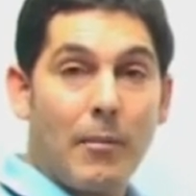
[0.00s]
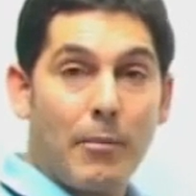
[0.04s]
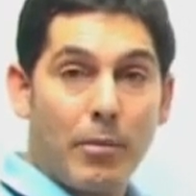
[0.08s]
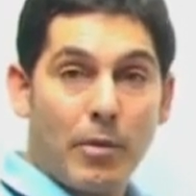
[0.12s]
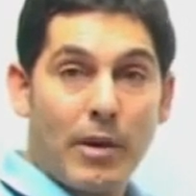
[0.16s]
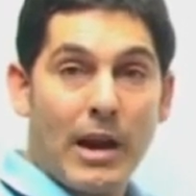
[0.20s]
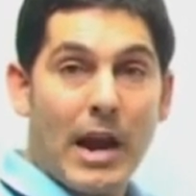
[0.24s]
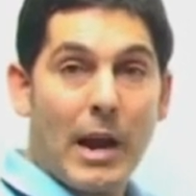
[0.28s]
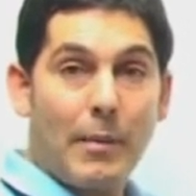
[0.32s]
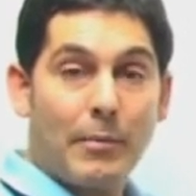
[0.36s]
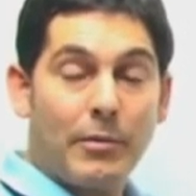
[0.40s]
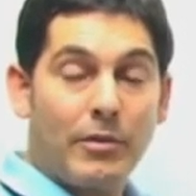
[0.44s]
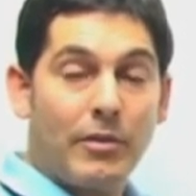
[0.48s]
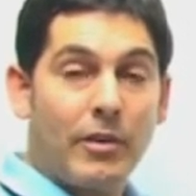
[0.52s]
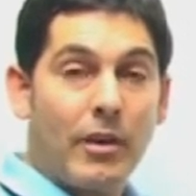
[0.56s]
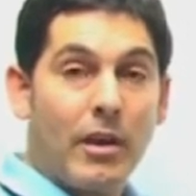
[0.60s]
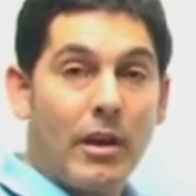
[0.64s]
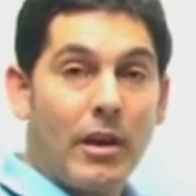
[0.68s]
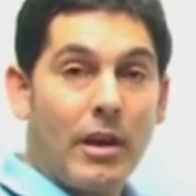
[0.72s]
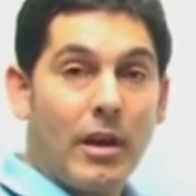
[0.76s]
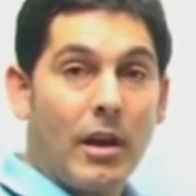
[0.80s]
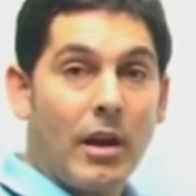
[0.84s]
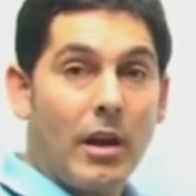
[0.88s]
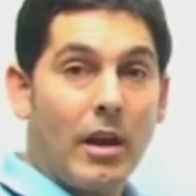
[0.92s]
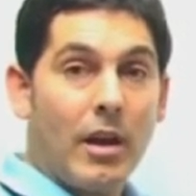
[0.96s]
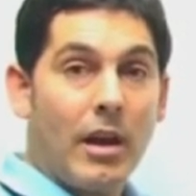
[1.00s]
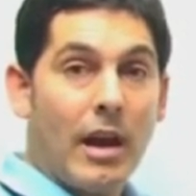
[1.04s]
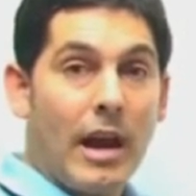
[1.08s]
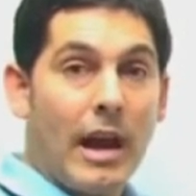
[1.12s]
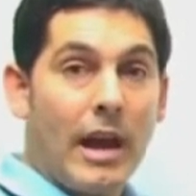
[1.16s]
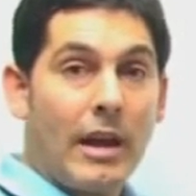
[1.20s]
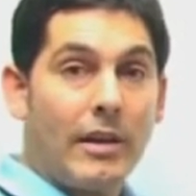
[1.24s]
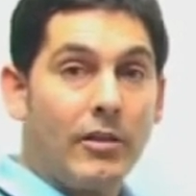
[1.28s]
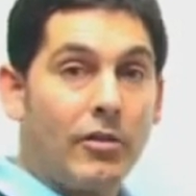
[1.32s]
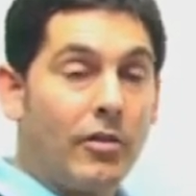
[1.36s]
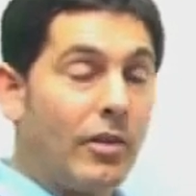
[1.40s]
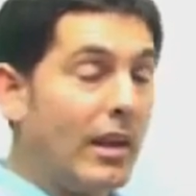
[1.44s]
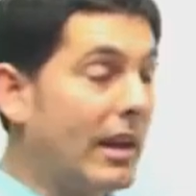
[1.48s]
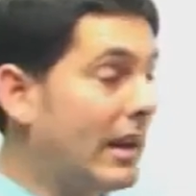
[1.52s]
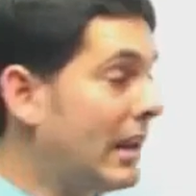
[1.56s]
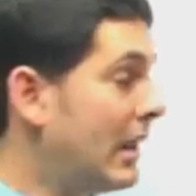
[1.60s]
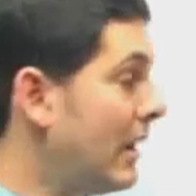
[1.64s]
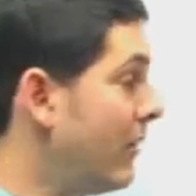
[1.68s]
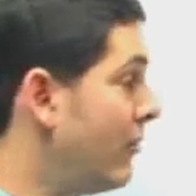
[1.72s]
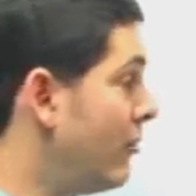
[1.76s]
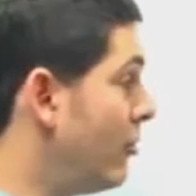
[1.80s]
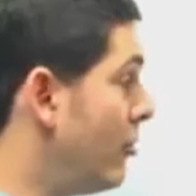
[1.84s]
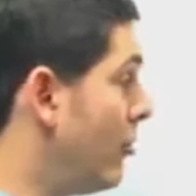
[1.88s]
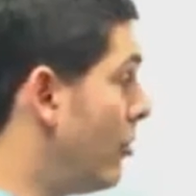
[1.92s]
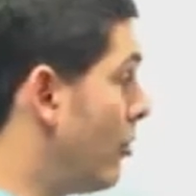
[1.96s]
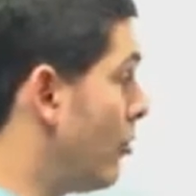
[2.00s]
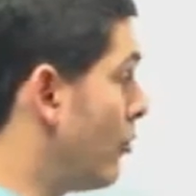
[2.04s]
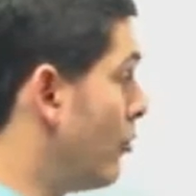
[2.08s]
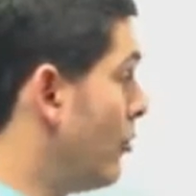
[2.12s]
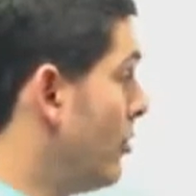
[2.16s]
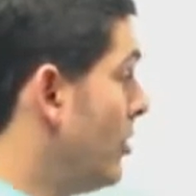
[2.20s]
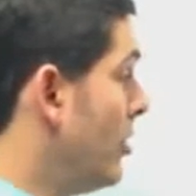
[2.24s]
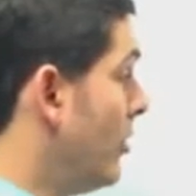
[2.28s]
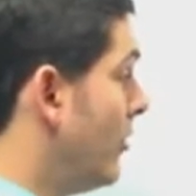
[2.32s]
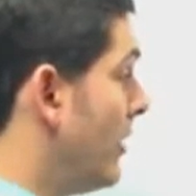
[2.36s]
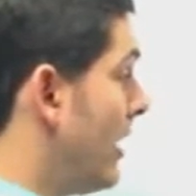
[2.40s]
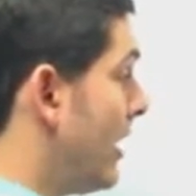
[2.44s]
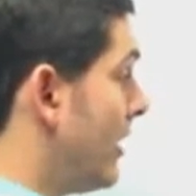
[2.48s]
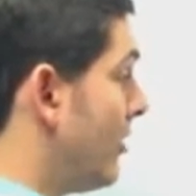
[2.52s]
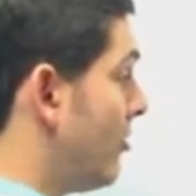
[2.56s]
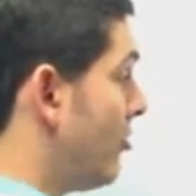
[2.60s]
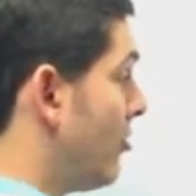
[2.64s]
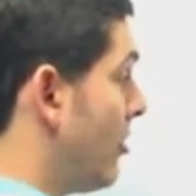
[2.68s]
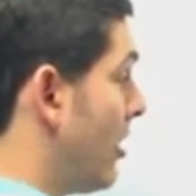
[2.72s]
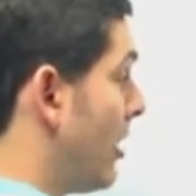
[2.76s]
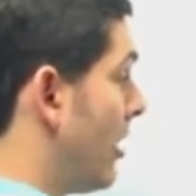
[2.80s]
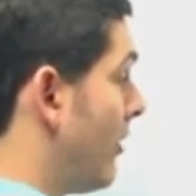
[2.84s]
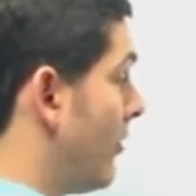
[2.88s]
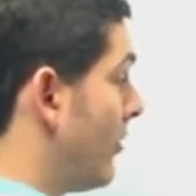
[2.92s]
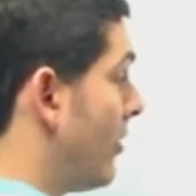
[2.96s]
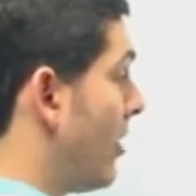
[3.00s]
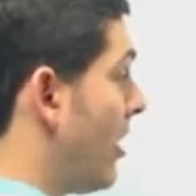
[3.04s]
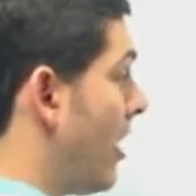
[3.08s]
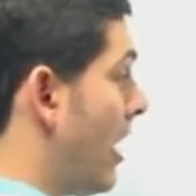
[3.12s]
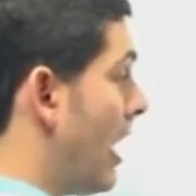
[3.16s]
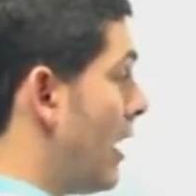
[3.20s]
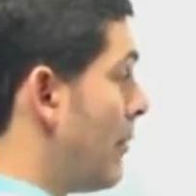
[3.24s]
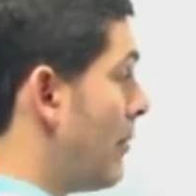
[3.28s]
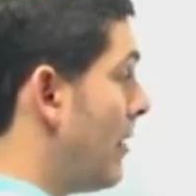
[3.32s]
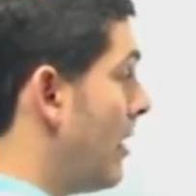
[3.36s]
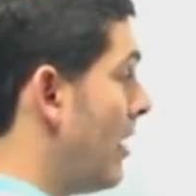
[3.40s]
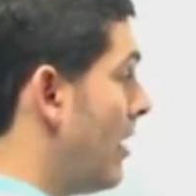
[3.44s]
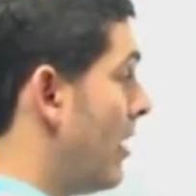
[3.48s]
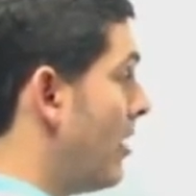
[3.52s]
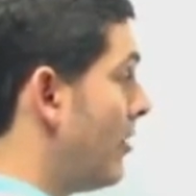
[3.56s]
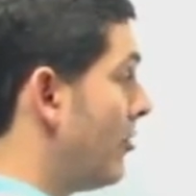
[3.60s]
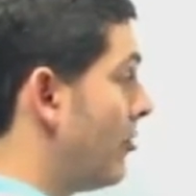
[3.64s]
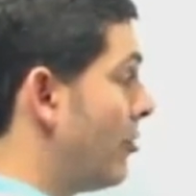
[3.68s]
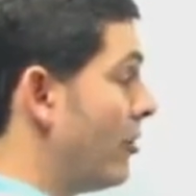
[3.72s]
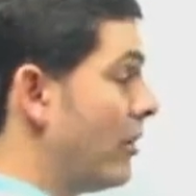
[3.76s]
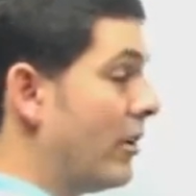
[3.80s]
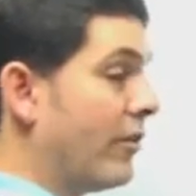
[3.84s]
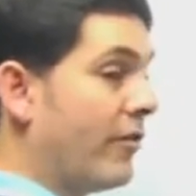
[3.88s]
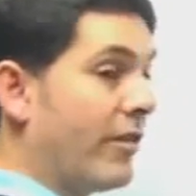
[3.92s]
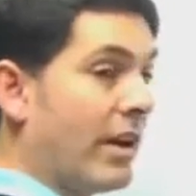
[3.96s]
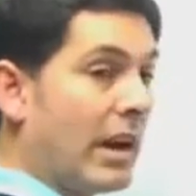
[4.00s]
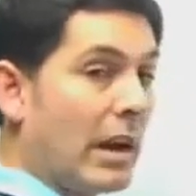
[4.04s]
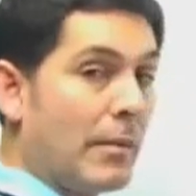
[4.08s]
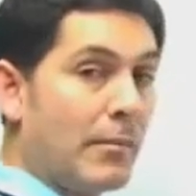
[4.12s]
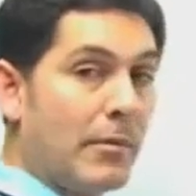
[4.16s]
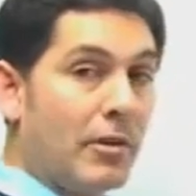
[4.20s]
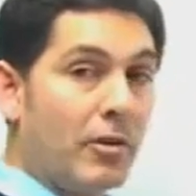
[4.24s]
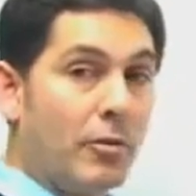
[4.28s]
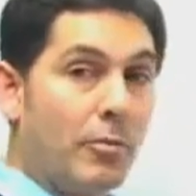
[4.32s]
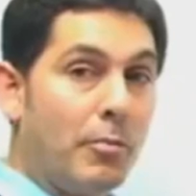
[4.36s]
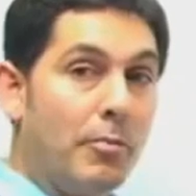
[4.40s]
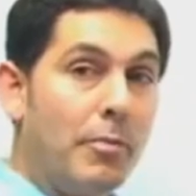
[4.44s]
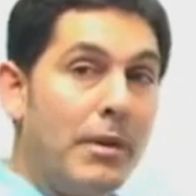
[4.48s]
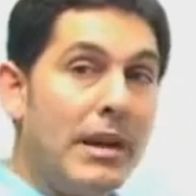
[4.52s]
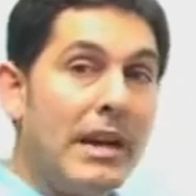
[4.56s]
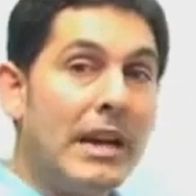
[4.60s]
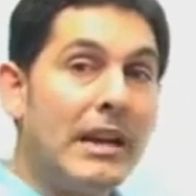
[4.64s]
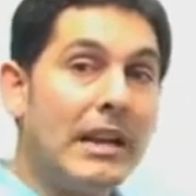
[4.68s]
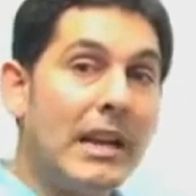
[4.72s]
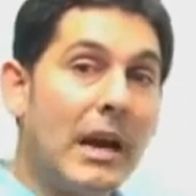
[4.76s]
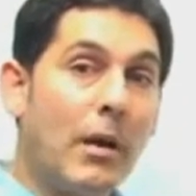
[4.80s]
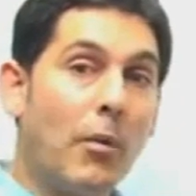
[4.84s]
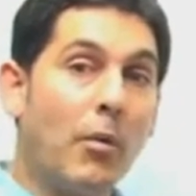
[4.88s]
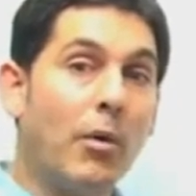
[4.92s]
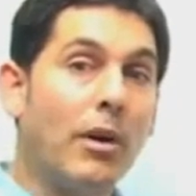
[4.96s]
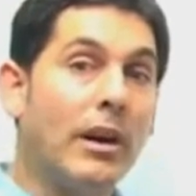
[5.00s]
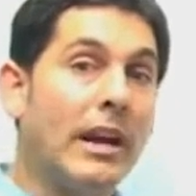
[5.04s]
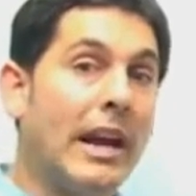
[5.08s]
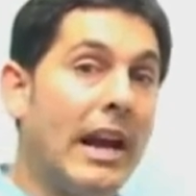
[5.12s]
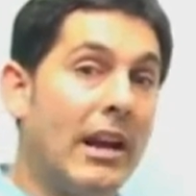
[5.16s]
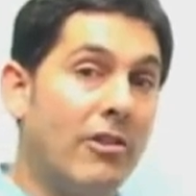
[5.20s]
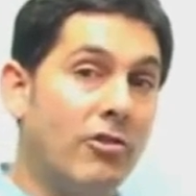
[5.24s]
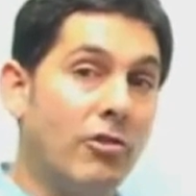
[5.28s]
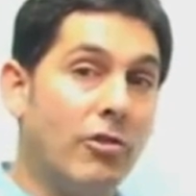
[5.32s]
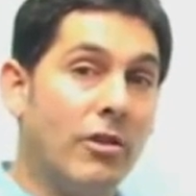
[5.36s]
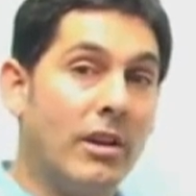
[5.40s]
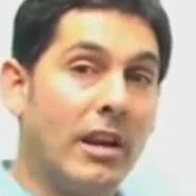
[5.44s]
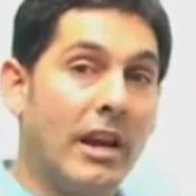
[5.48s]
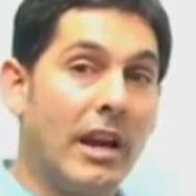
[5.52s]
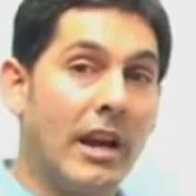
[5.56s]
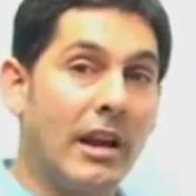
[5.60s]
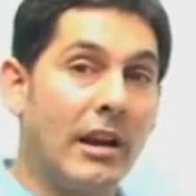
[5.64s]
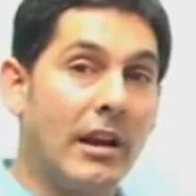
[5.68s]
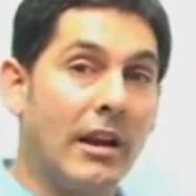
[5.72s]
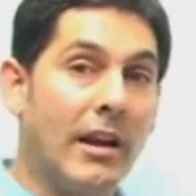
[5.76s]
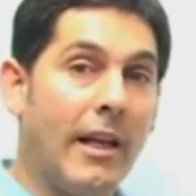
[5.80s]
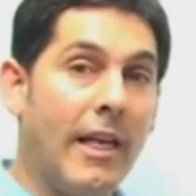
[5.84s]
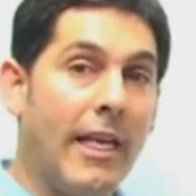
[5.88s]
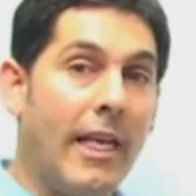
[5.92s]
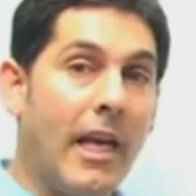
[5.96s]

perhaps, and so that gives you a real nice chunk of time to develop as big a network as you can.